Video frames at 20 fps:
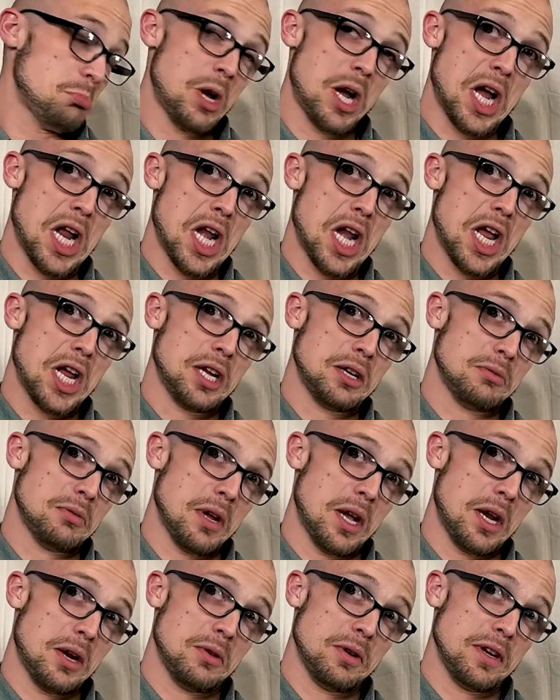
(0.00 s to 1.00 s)
I
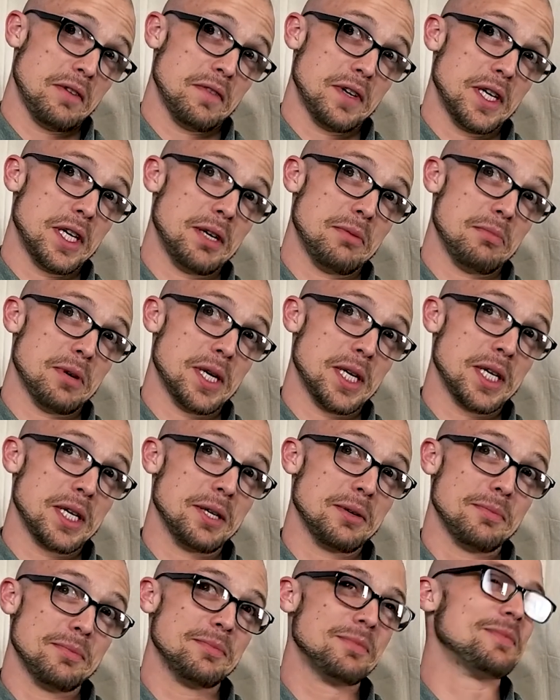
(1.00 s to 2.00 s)
don't even need money.
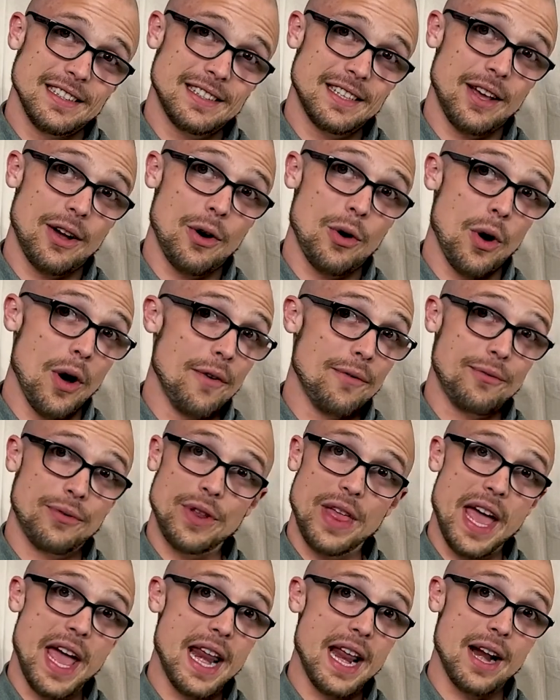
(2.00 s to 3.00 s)
So, for
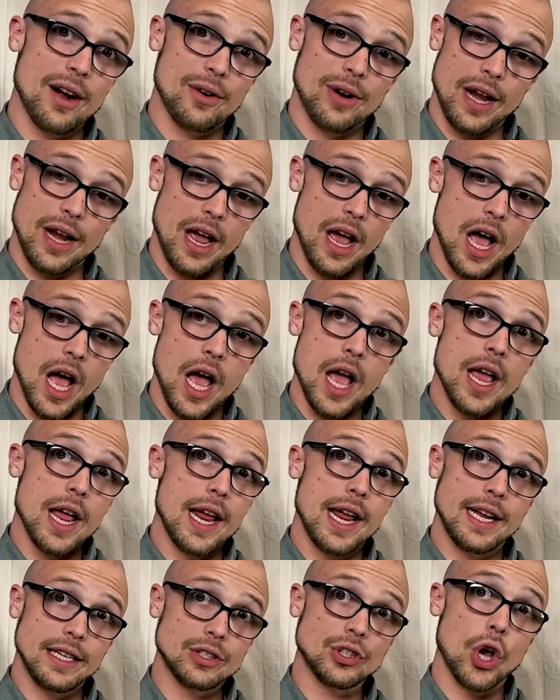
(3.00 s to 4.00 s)
that area,
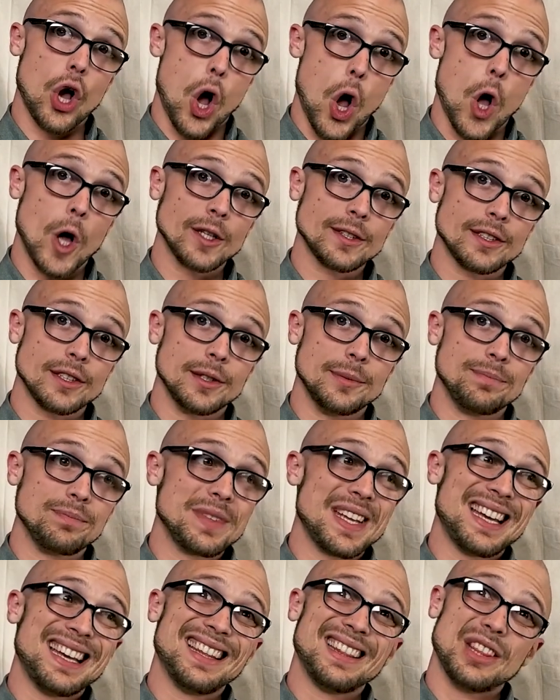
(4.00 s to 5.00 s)
it's awesome.
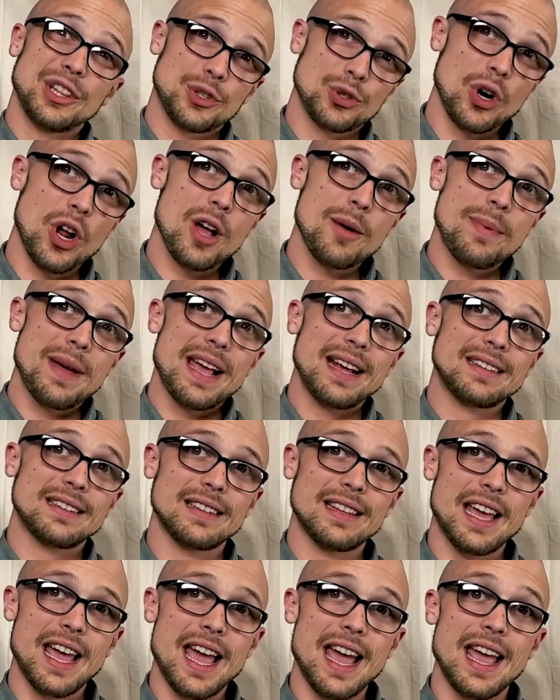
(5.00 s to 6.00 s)
The drawback to
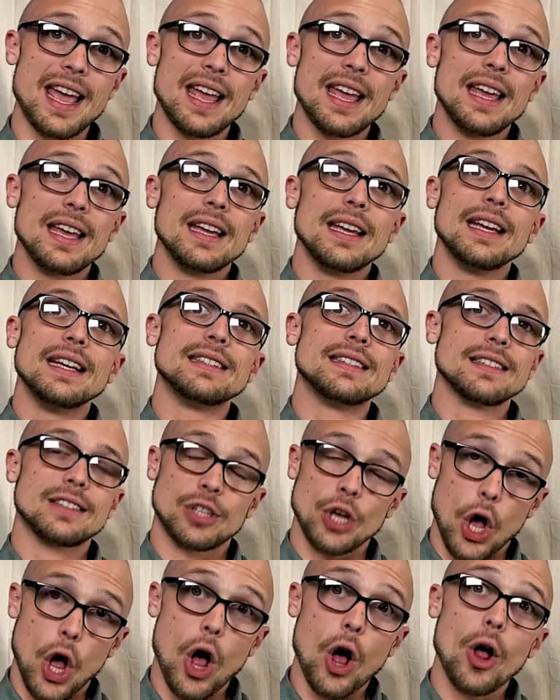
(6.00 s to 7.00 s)
that is it's
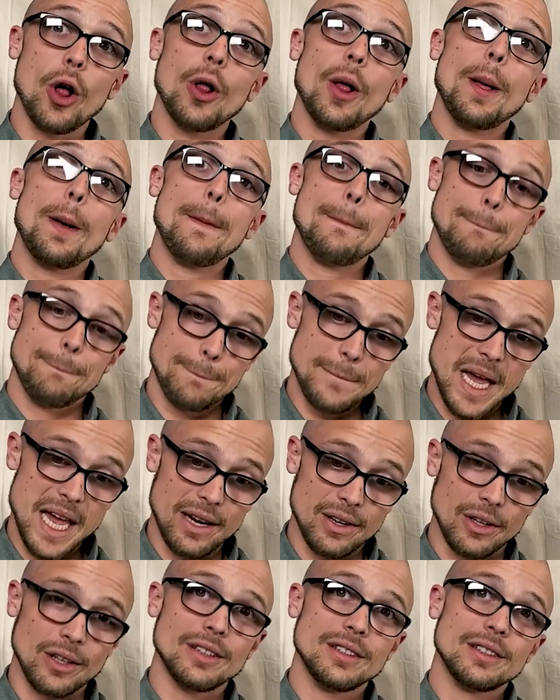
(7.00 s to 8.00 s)
all
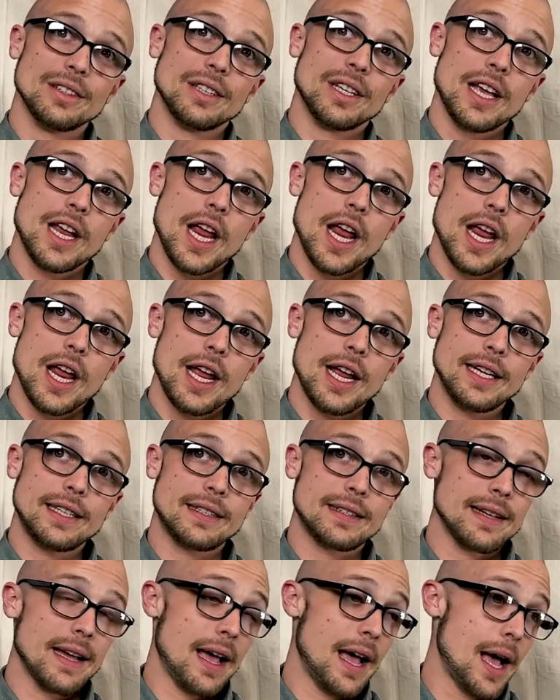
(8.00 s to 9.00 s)
metal. It's
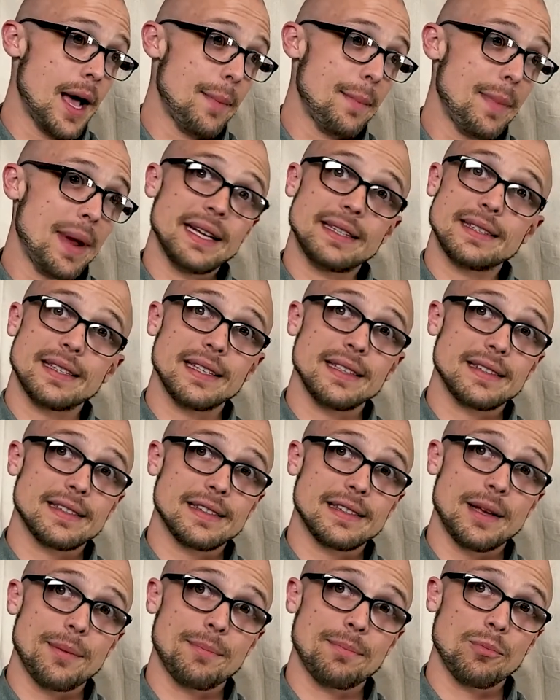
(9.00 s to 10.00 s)
going to
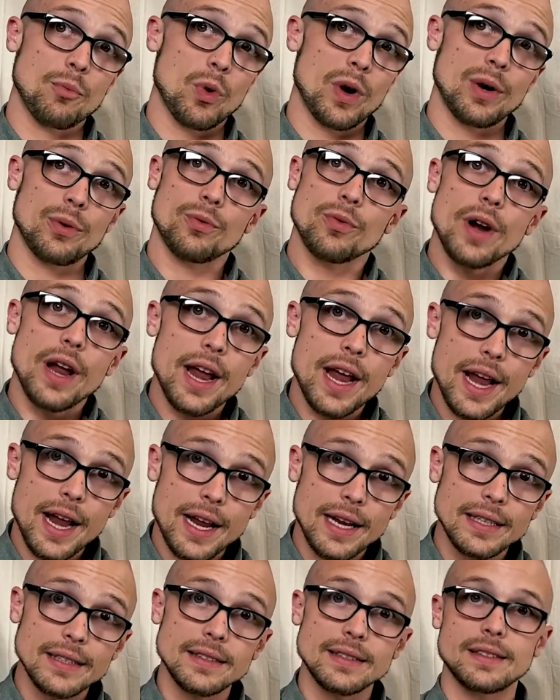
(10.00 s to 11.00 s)
slip when it
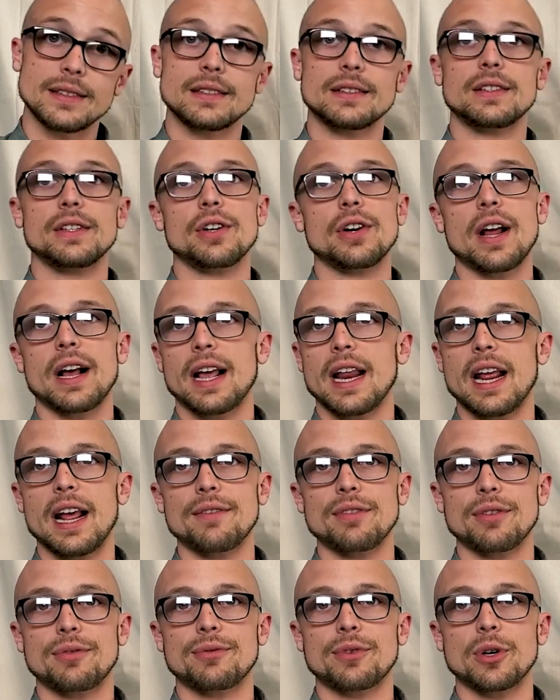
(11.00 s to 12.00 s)
rains. You're not going to have
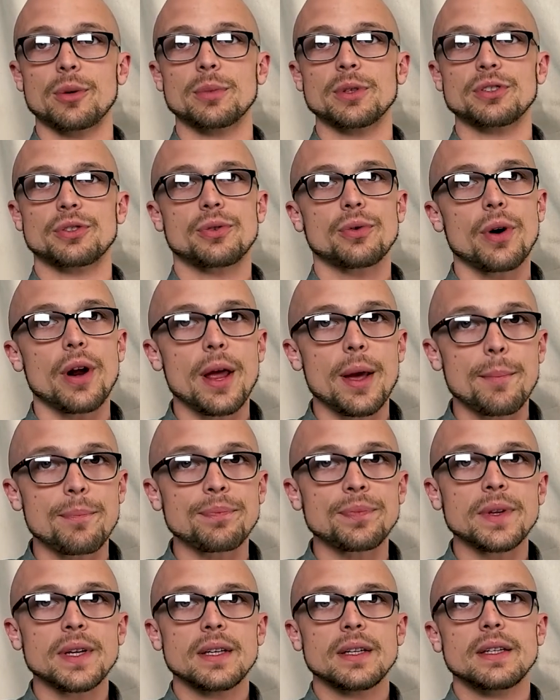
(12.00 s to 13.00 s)
the firmest grip.
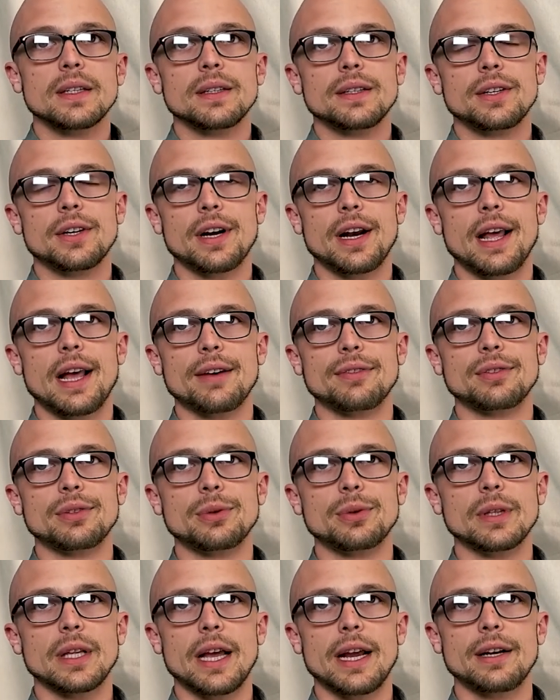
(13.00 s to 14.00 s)
You're going to have to do a
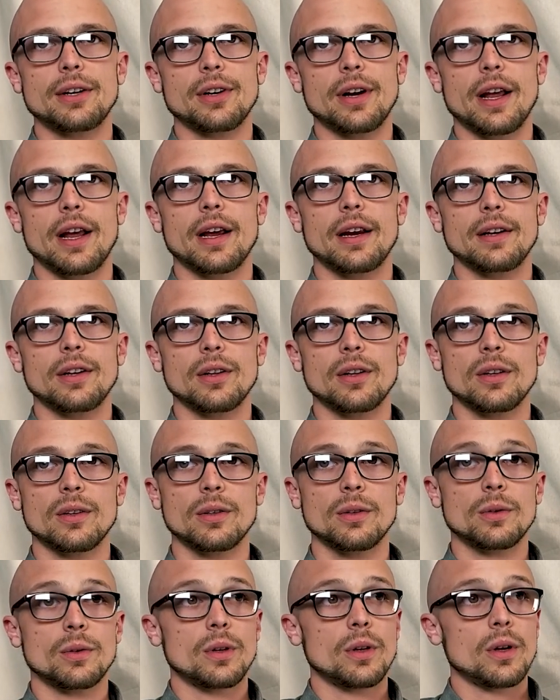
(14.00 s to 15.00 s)
lanyard
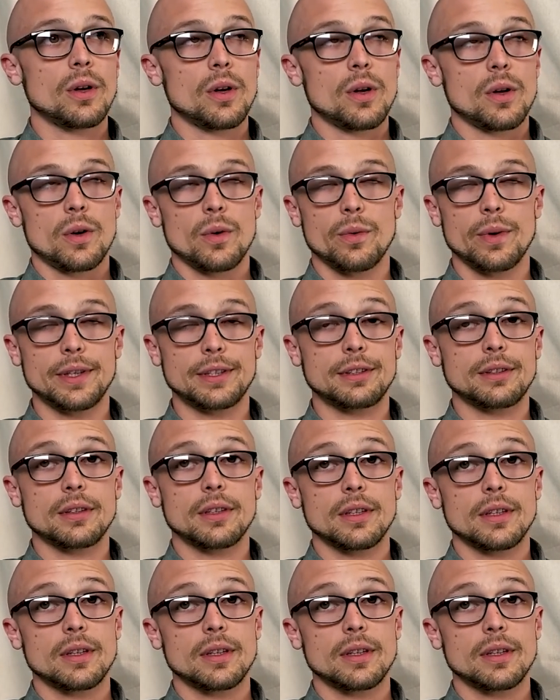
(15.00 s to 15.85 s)
handle, which,